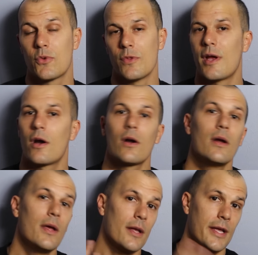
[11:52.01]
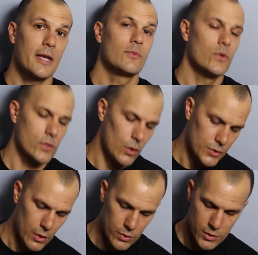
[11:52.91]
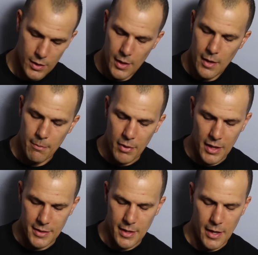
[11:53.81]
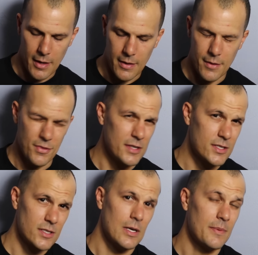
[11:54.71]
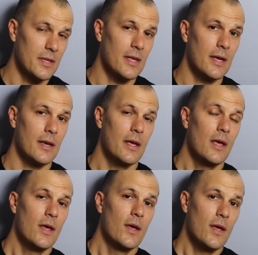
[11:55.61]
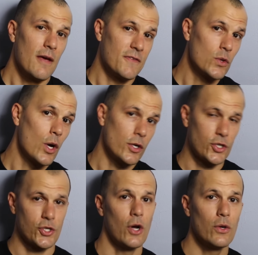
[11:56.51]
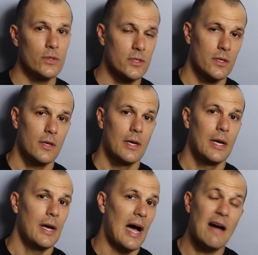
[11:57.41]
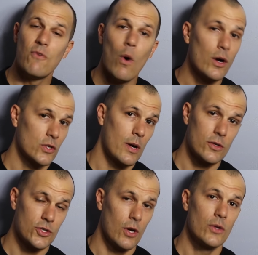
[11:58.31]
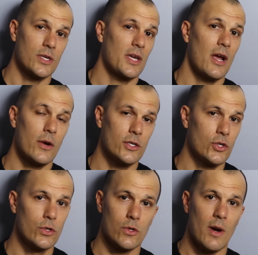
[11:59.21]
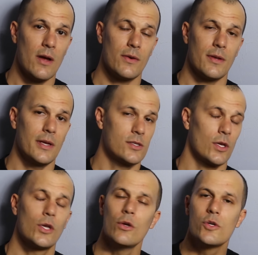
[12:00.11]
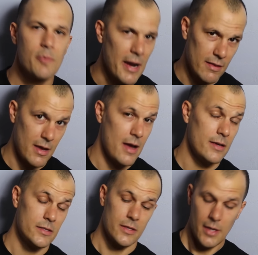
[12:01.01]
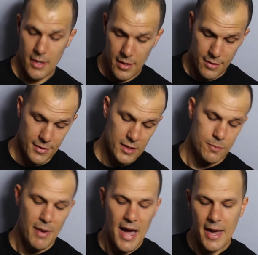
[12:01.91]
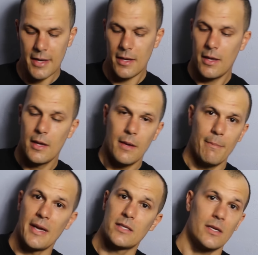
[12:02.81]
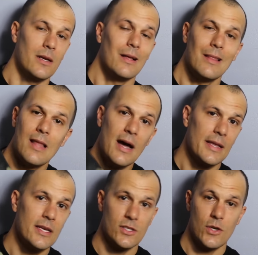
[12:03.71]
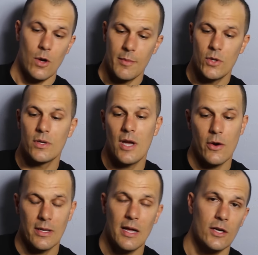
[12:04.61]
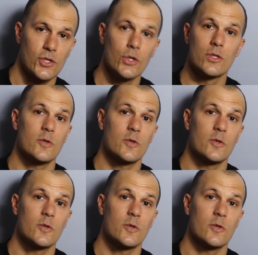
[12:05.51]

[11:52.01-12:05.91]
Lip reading: through there, get them through Sole Totes. But this is something that if you go to shows, I've walked around shows and carried shoes around. It's a huge pain in the ass. This bag makes it a lot easier. I mean, you can carry a lot of shoes,